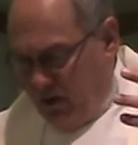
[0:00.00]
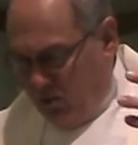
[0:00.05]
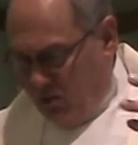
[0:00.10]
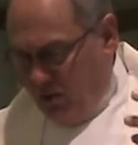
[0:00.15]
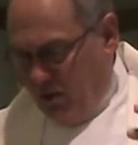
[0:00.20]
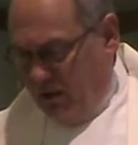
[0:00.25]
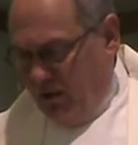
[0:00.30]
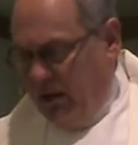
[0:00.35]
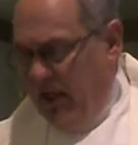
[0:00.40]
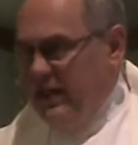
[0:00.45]

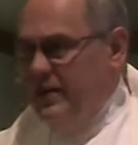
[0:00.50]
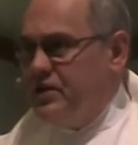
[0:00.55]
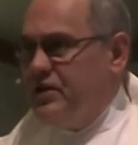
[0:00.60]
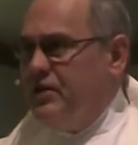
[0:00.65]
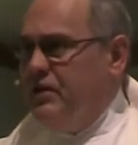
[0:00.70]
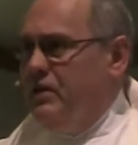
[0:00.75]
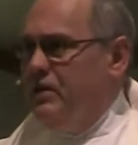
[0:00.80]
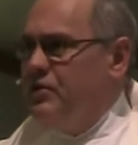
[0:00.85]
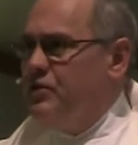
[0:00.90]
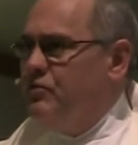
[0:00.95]

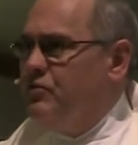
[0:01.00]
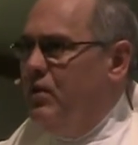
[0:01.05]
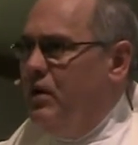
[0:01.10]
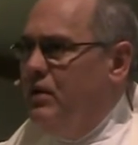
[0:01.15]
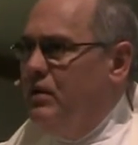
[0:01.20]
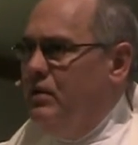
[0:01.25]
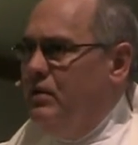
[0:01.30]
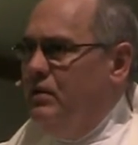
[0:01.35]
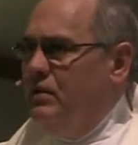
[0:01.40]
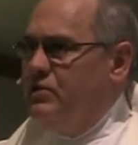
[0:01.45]
relational
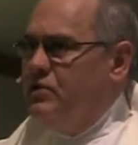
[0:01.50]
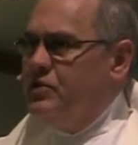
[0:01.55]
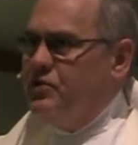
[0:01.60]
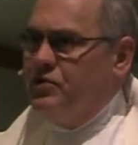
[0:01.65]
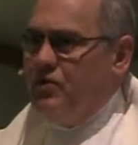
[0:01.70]
struggles,